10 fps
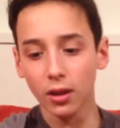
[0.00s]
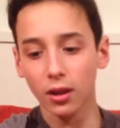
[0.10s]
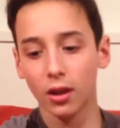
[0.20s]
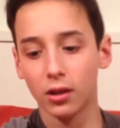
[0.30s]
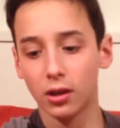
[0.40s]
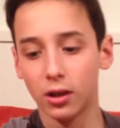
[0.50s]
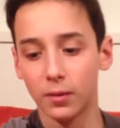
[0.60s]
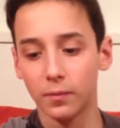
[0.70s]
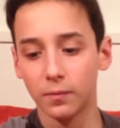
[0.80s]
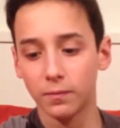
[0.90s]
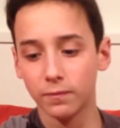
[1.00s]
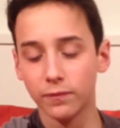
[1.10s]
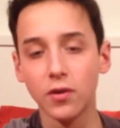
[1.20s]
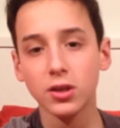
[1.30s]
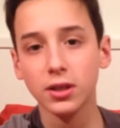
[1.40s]

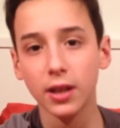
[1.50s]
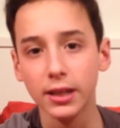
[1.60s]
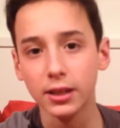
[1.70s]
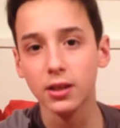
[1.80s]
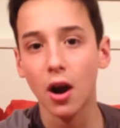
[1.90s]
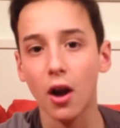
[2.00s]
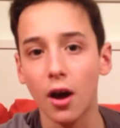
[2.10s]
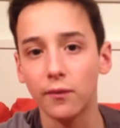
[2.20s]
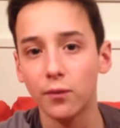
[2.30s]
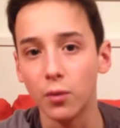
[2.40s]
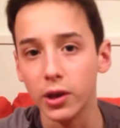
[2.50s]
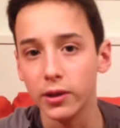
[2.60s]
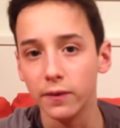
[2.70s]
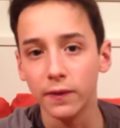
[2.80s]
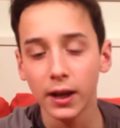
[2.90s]
first let's start off with
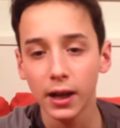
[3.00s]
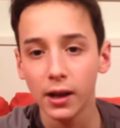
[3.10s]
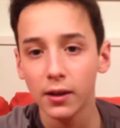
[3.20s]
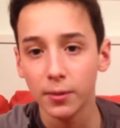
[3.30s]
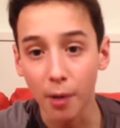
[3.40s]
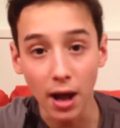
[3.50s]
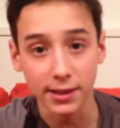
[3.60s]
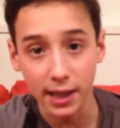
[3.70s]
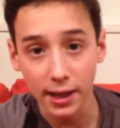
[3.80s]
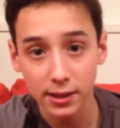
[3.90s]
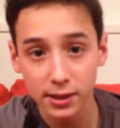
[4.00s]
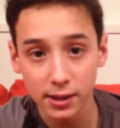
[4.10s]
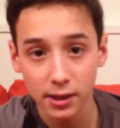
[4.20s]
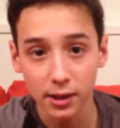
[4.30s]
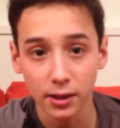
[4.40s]
the process.
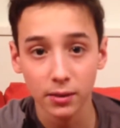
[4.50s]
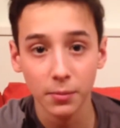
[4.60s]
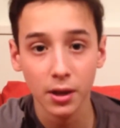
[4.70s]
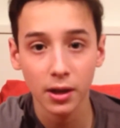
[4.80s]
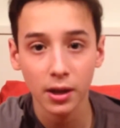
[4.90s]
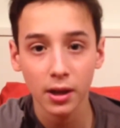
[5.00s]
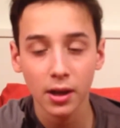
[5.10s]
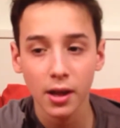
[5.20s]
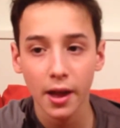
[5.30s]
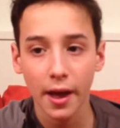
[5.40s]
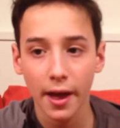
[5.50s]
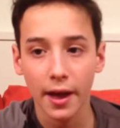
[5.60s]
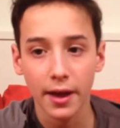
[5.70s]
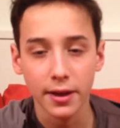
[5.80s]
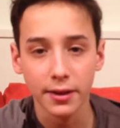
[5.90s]

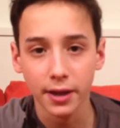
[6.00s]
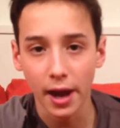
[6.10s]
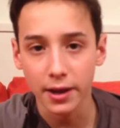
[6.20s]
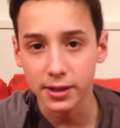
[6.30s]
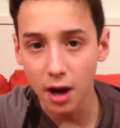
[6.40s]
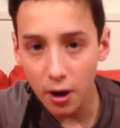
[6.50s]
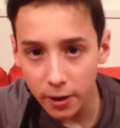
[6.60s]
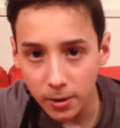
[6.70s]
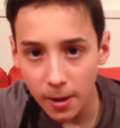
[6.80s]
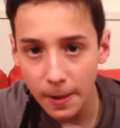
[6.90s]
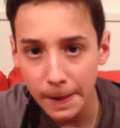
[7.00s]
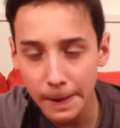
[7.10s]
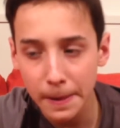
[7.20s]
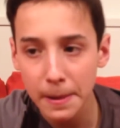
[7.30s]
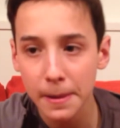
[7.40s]
And I started
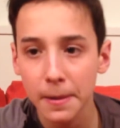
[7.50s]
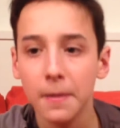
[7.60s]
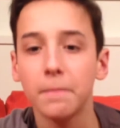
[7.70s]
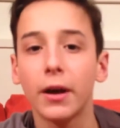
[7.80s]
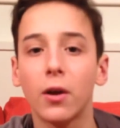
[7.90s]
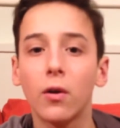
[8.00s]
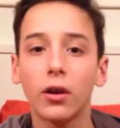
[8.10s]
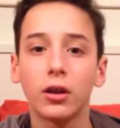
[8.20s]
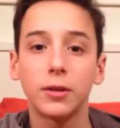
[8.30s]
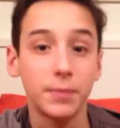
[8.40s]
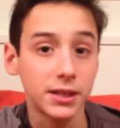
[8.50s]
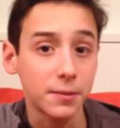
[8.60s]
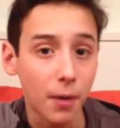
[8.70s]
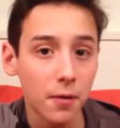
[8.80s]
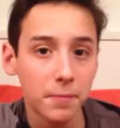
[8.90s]
by going on to PC
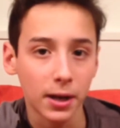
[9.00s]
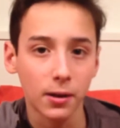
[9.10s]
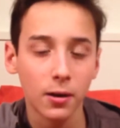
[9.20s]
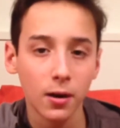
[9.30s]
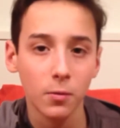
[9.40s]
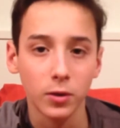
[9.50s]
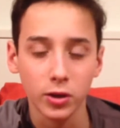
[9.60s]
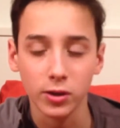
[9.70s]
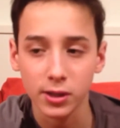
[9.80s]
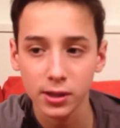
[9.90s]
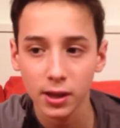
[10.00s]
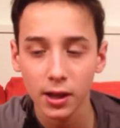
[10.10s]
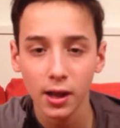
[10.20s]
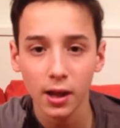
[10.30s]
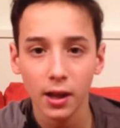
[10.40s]
Part Picker, which is
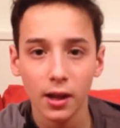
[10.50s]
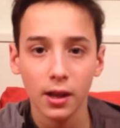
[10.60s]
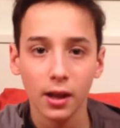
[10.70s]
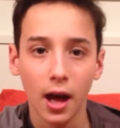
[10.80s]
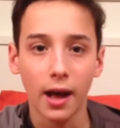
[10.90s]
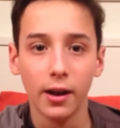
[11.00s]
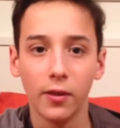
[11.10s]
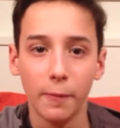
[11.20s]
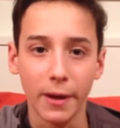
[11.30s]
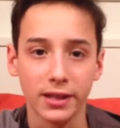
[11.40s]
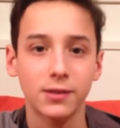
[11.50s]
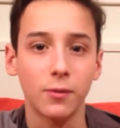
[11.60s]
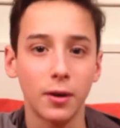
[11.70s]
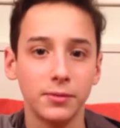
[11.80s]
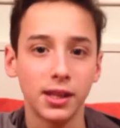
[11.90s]
kind of the best
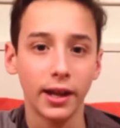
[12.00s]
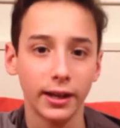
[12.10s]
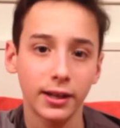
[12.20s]
website,